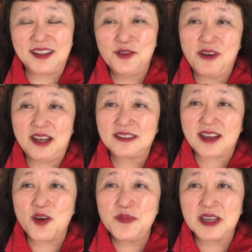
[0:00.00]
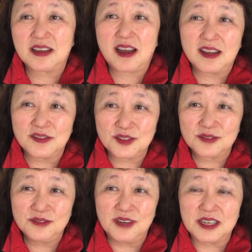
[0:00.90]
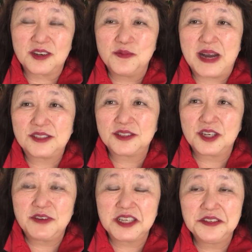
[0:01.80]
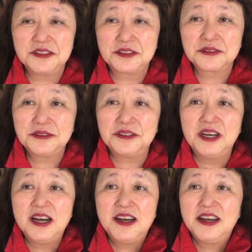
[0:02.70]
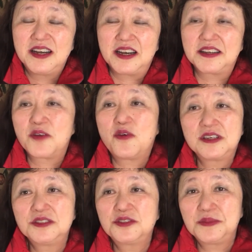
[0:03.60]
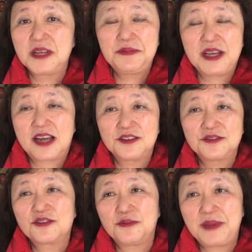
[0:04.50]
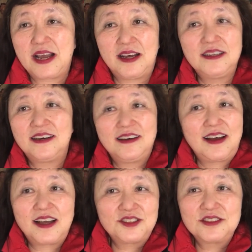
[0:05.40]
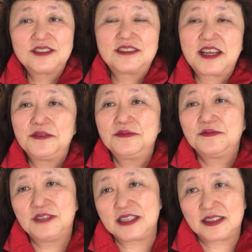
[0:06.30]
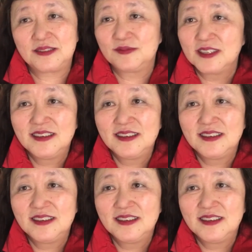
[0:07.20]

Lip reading: Otherwise, I'll be kicked out of school and go back to the regular school. And I wanted to play piano so bad. I just stayed with it.